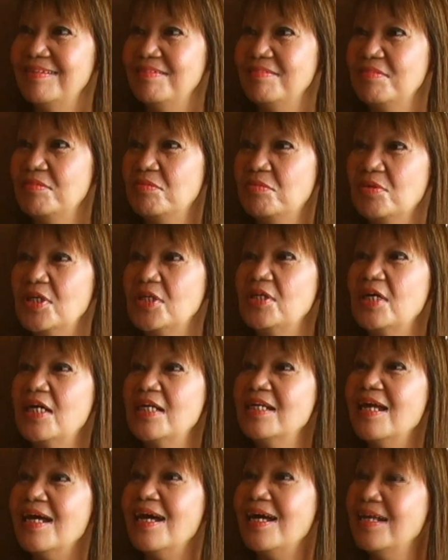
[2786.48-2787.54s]

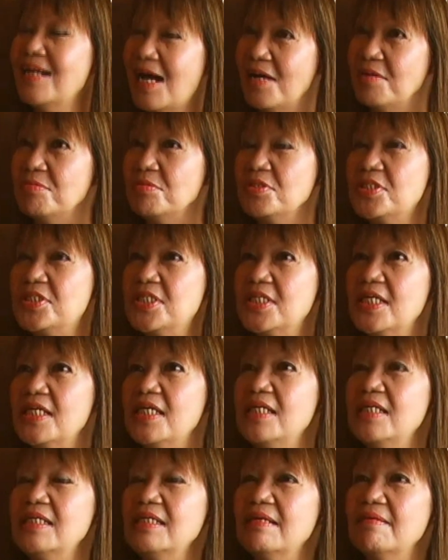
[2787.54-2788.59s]
I would
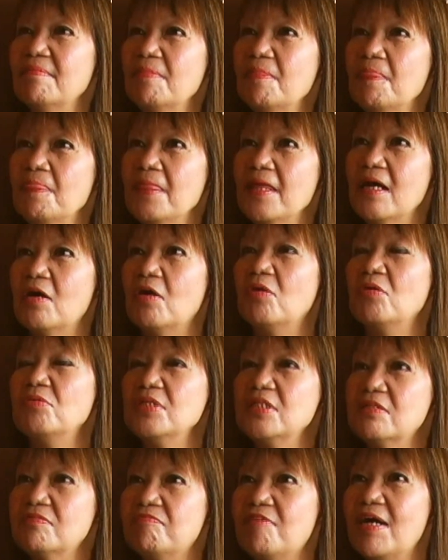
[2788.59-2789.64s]
say
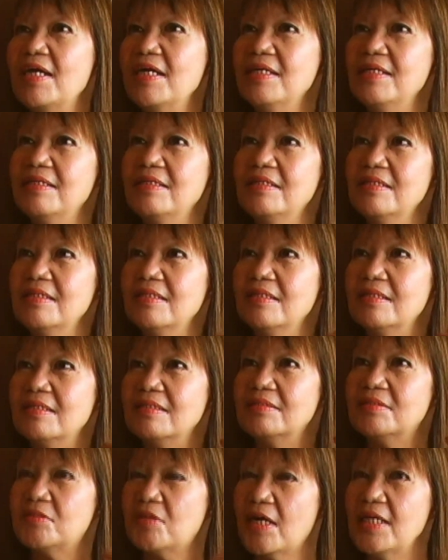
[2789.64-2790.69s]
always
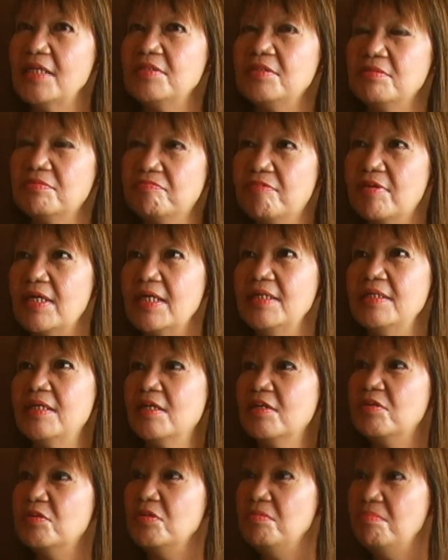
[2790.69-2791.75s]
try to find a
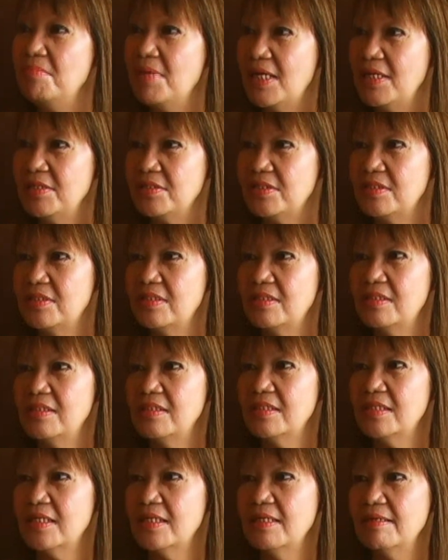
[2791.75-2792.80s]
good mentor,
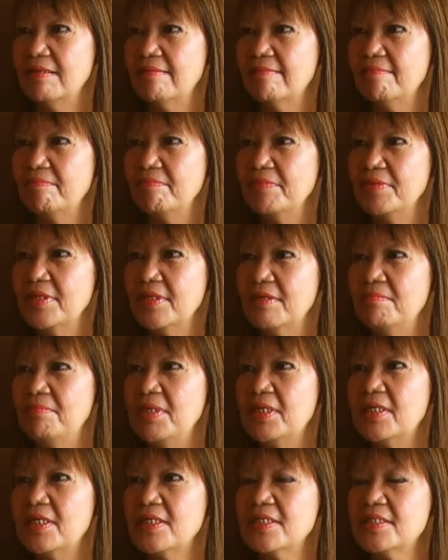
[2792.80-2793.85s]
okay?
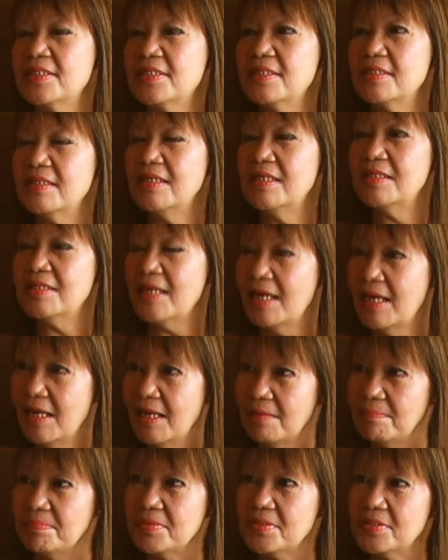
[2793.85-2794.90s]
Because it
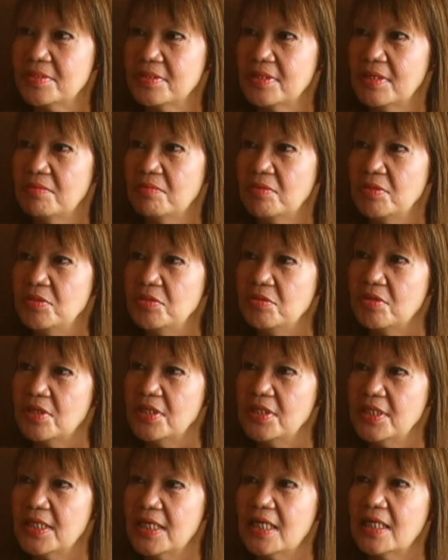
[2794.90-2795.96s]
helps, okay? When you are
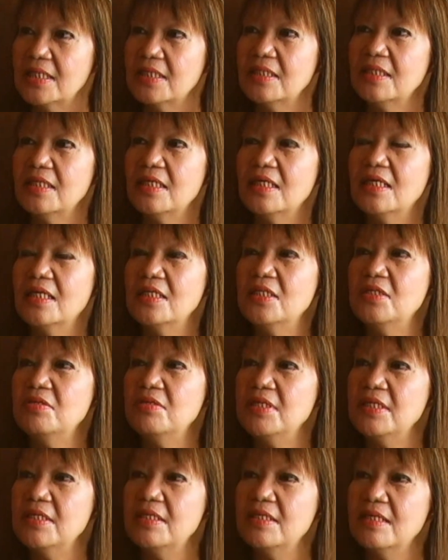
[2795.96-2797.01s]
young, you
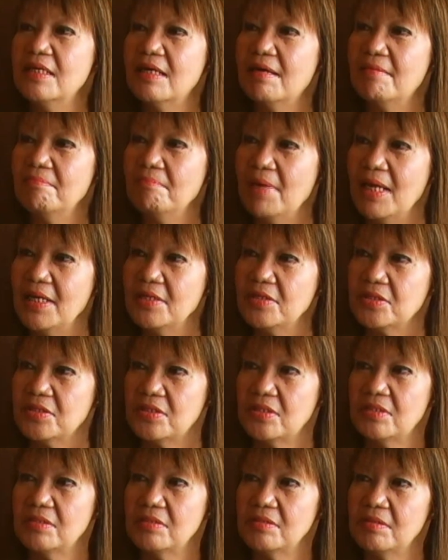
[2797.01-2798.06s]
need a mentor.
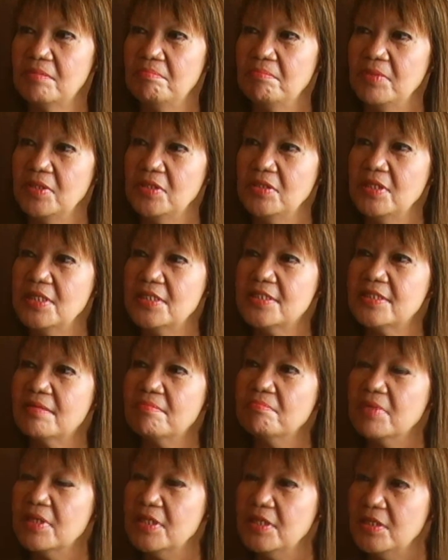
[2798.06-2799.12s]
You need
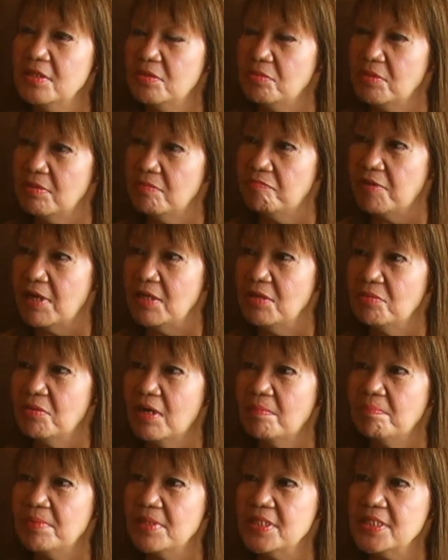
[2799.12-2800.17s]
somebody who will follow
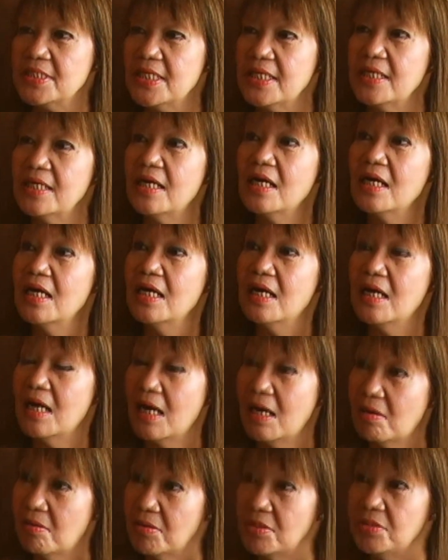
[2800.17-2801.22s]
up and say,
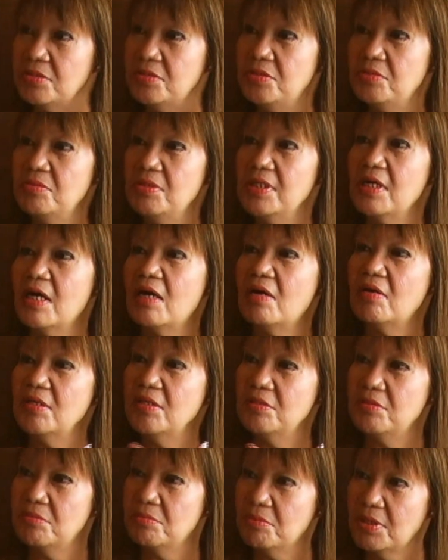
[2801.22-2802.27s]
how are you doing? How are
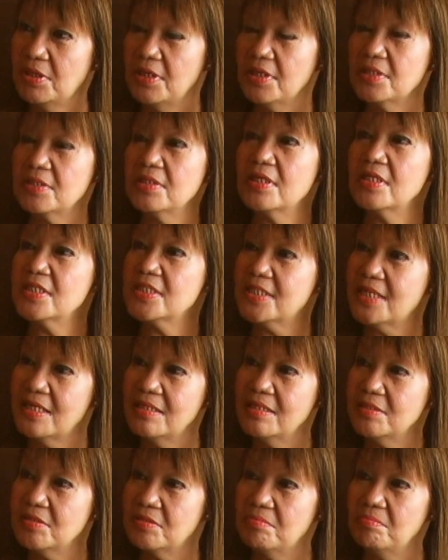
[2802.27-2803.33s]
your works? Okay, send
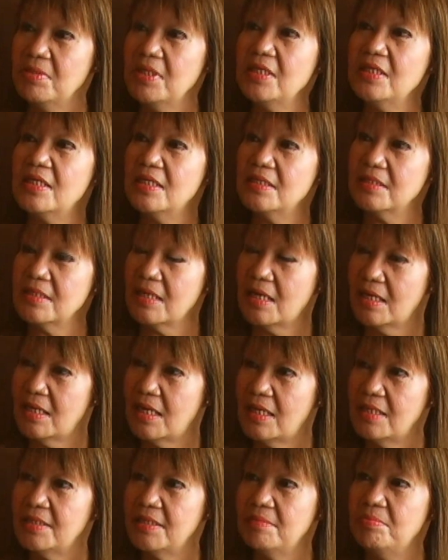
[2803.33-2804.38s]
it to me and
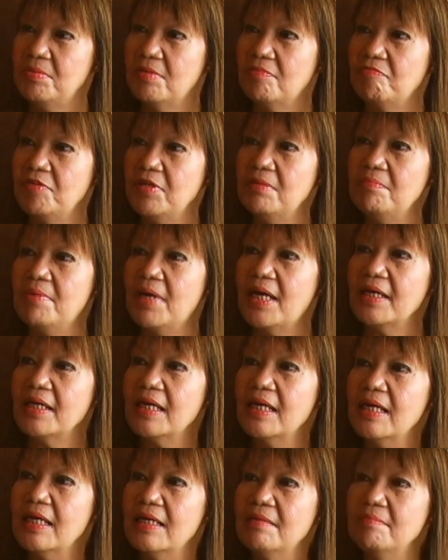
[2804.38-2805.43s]
I'll give you a feedback.
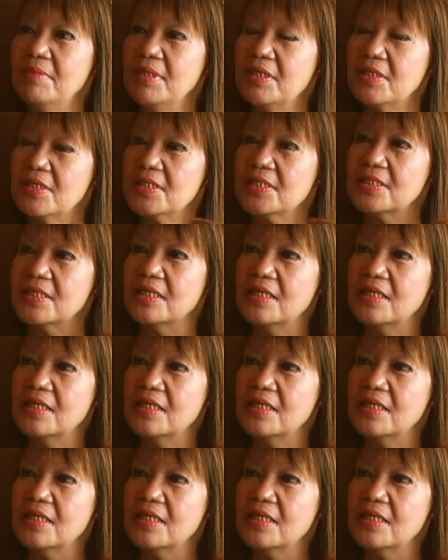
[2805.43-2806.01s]
Because